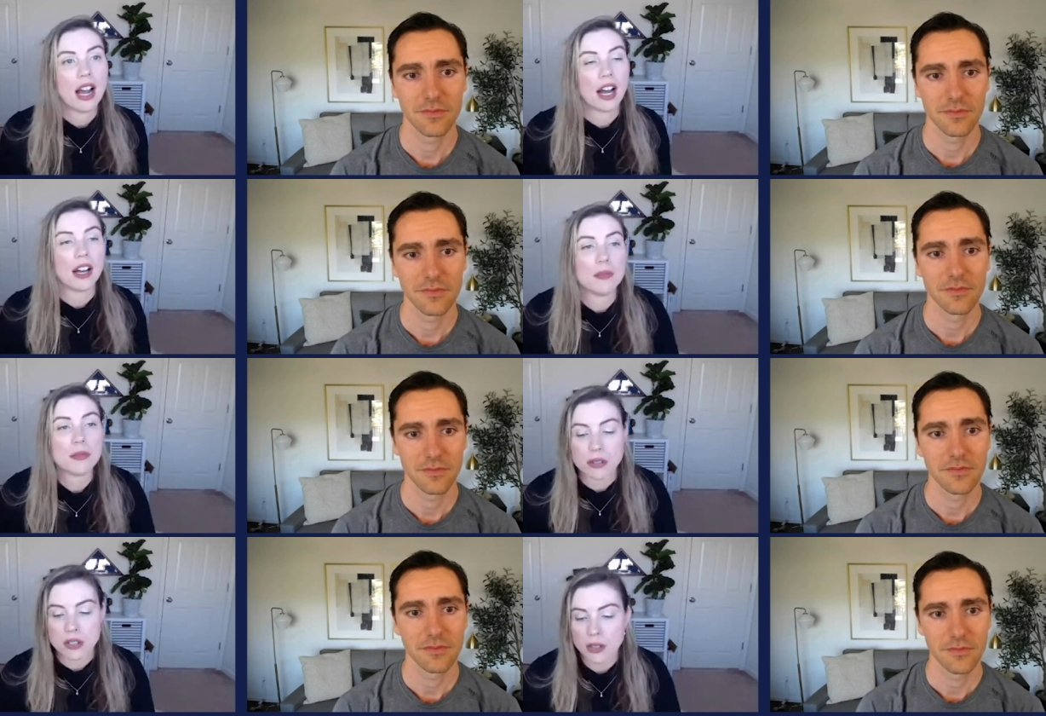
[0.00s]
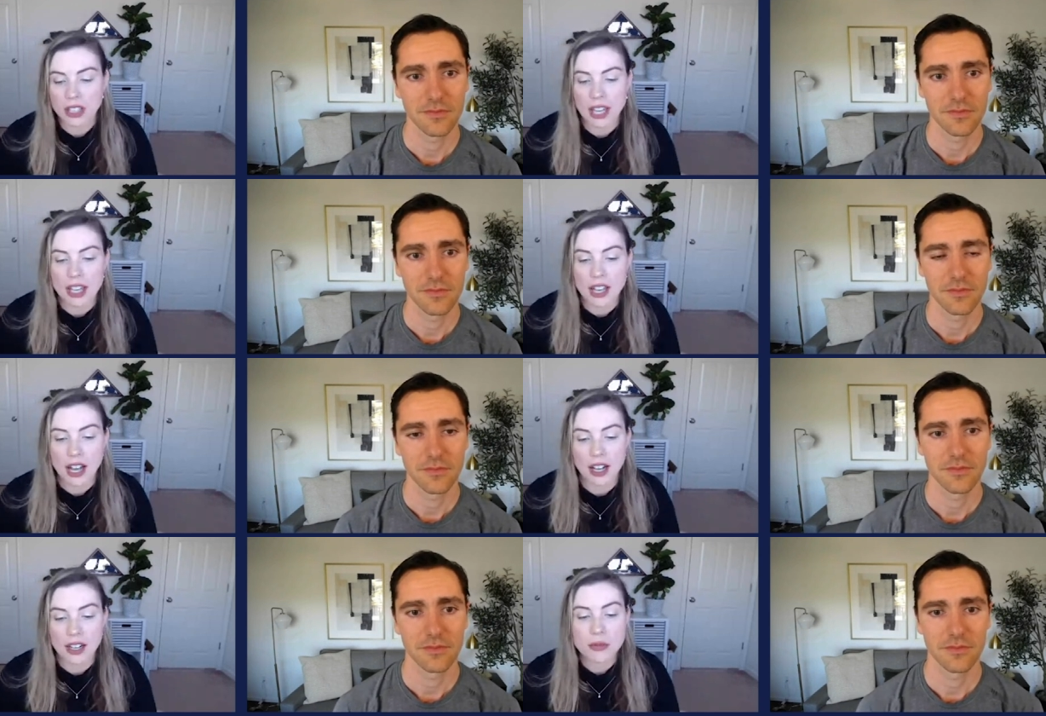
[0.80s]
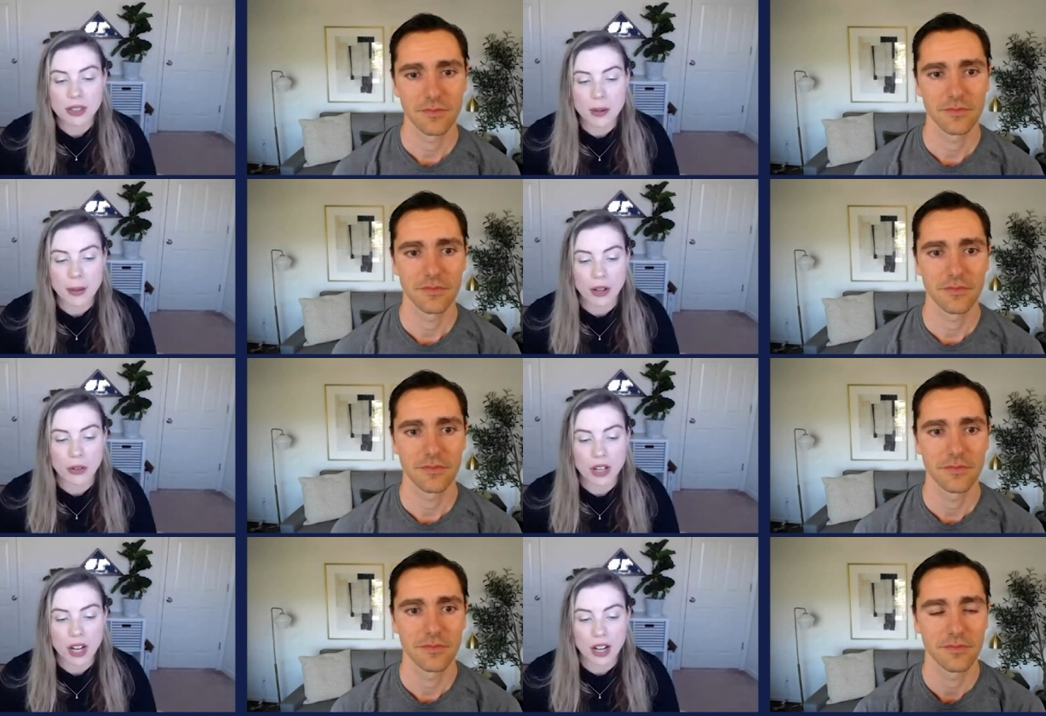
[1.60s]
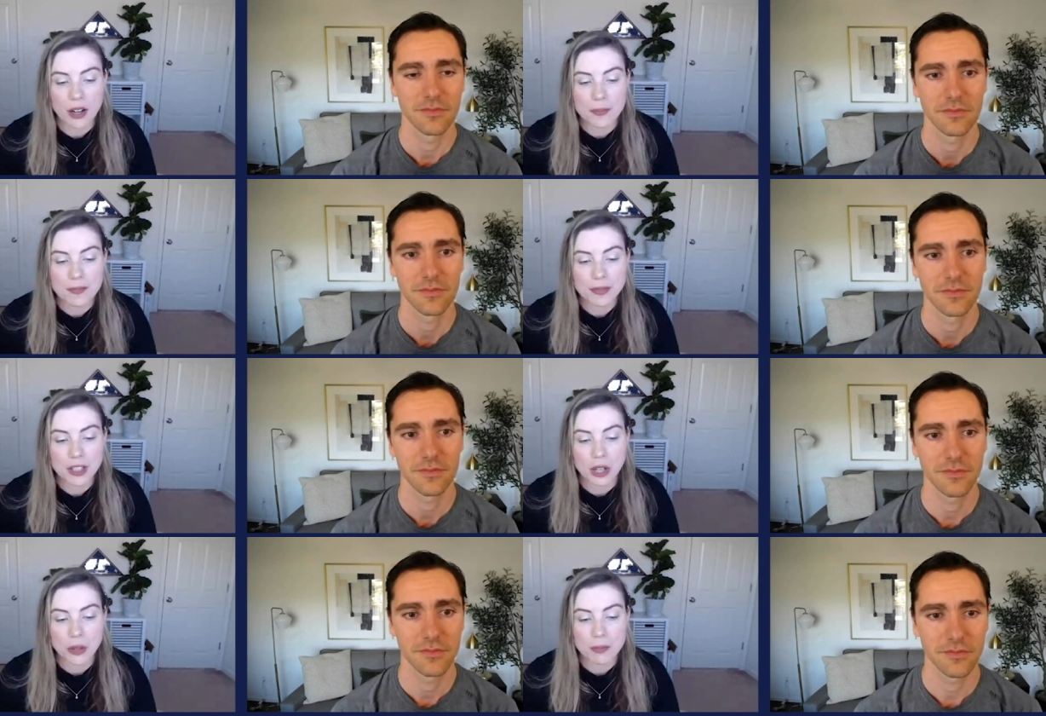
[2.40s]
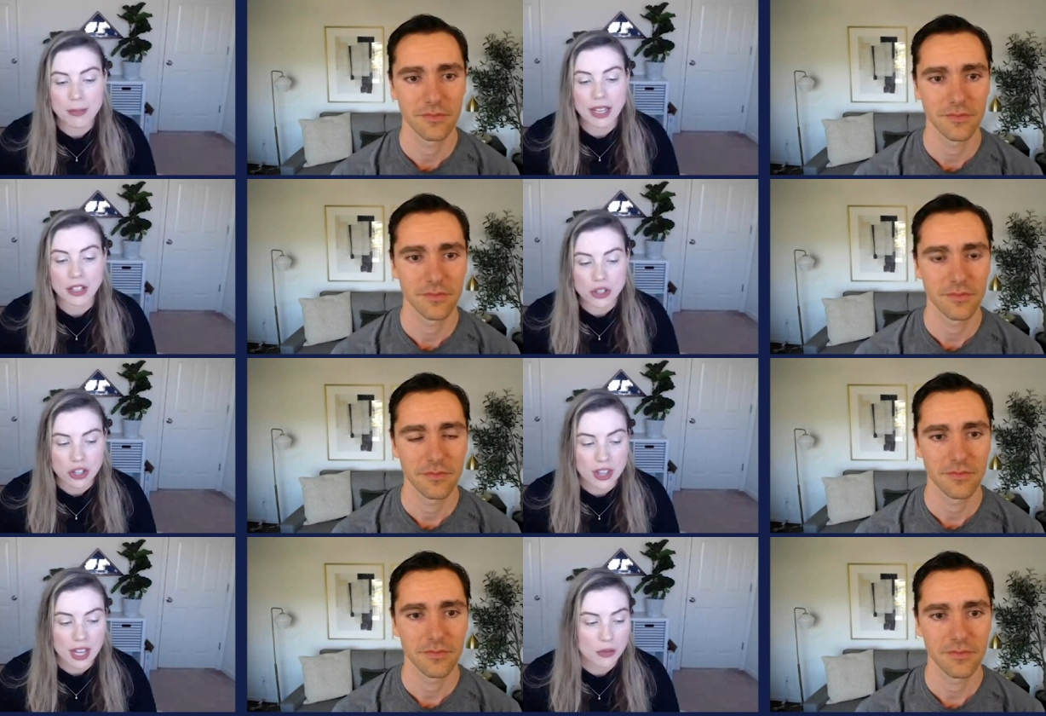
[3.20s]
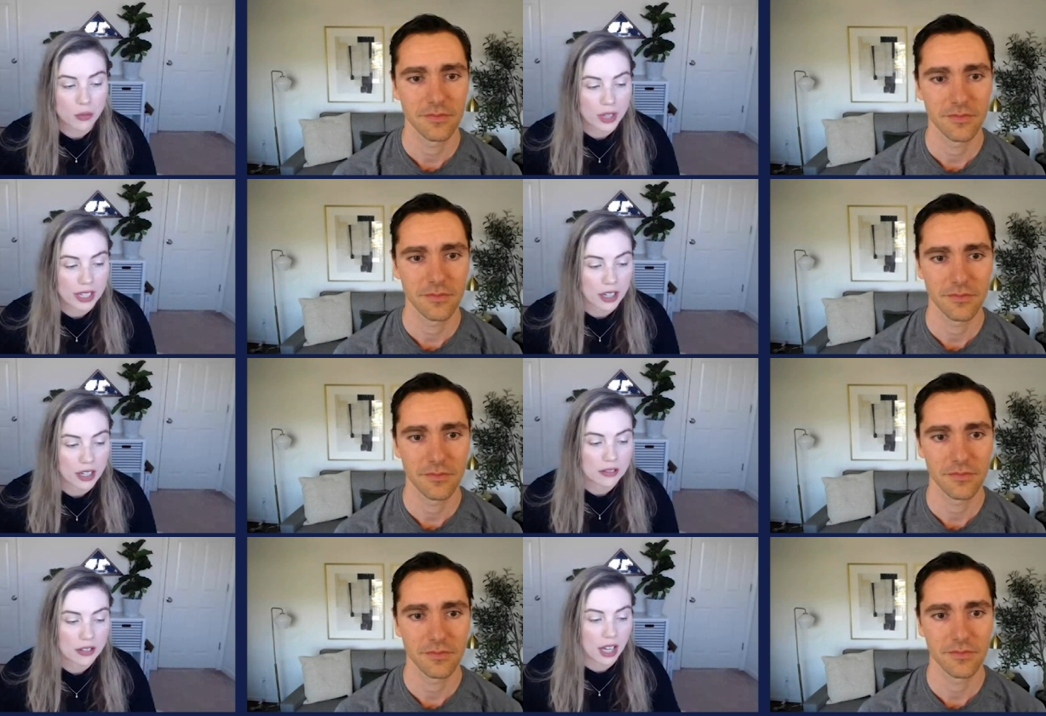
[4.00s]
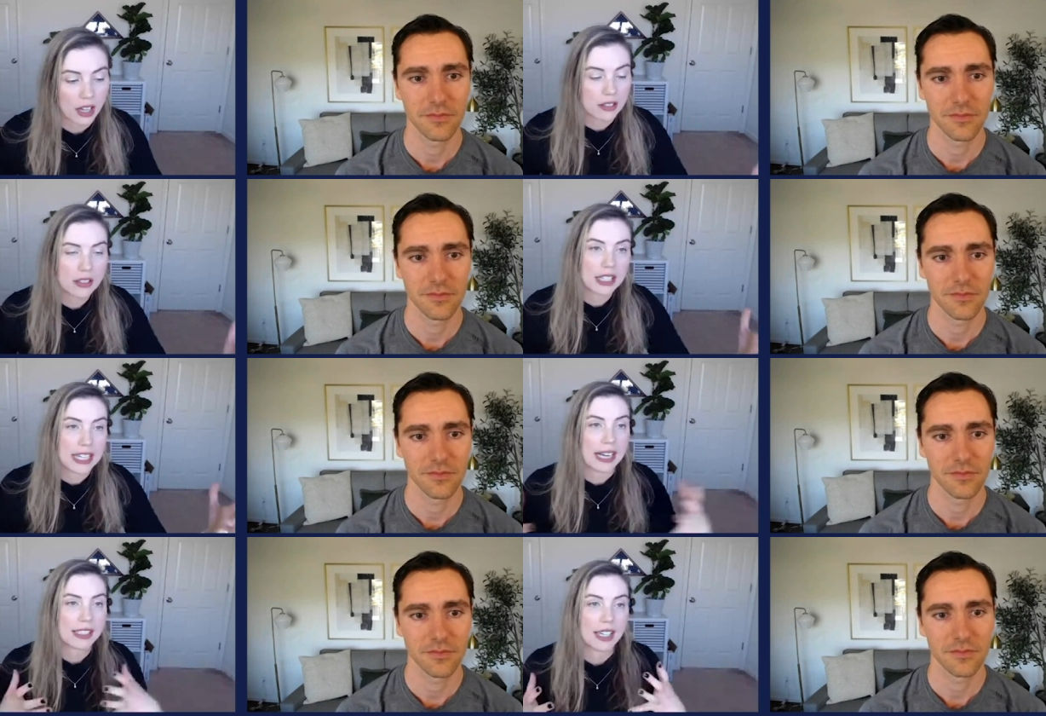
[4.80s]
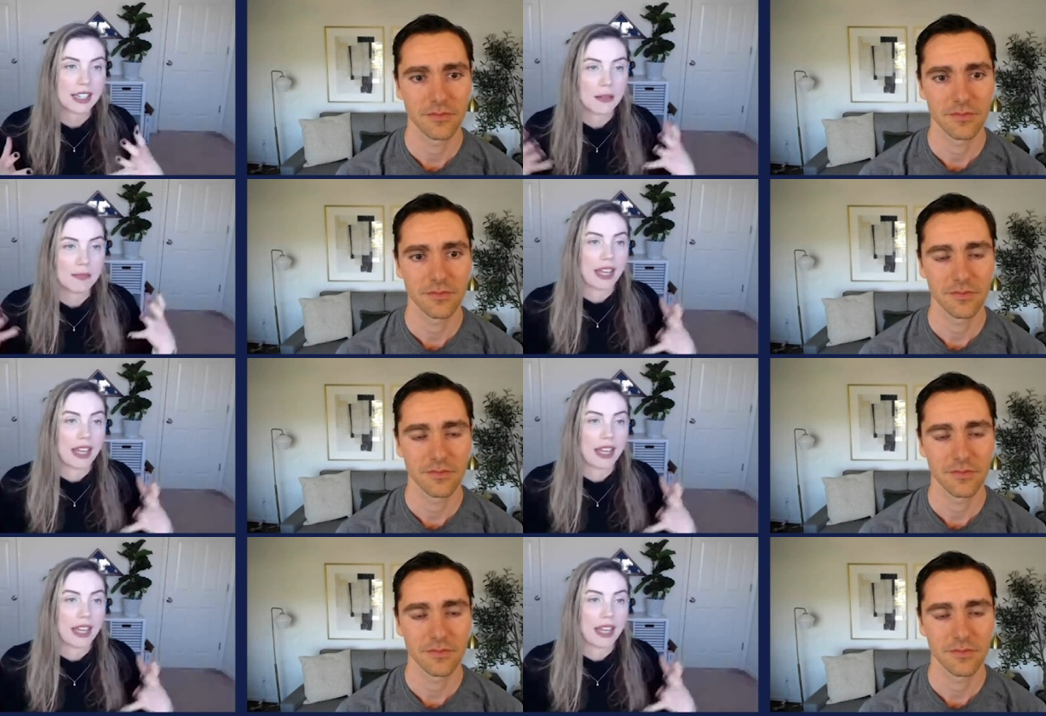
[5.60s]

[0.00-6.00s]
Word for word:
Speaker 1: Um, so it's really, uh, it's really about, um, you know, making sure that we are uh, connecting, like